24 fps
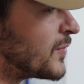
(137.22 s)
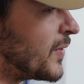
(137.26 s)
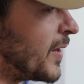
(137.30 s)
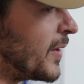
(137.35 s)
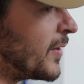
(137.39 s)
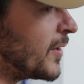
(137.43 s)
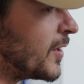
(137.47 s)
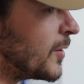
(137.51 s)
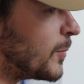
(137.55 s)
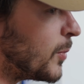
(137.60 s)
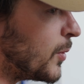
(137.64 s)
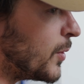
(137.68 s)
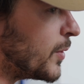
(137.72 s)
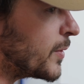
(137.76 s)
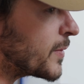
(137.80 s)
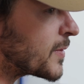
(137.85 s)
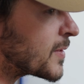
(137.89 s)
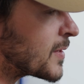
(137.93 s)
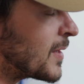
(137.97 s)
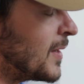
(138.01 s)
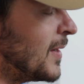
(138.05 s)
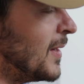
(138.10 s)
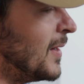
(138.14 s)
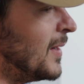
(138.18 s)

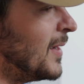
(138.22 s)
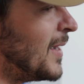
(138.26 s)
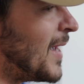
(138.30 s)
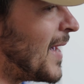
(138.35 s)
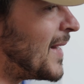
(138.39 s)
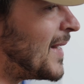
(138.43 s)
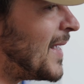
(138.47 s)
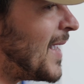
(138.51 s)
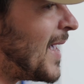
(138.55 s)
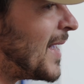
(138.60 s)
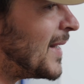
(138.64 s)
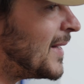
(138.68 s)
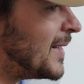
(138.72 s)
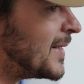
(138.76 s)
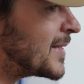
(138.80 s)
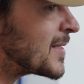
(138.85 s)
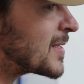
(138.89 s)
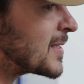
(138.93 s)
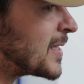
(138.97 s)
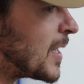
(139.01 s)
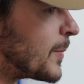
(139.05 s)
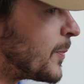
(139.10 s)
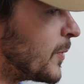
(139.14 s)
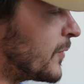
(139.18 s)
variables at any
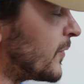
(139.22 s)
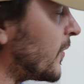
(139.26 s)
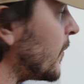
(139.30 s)
step of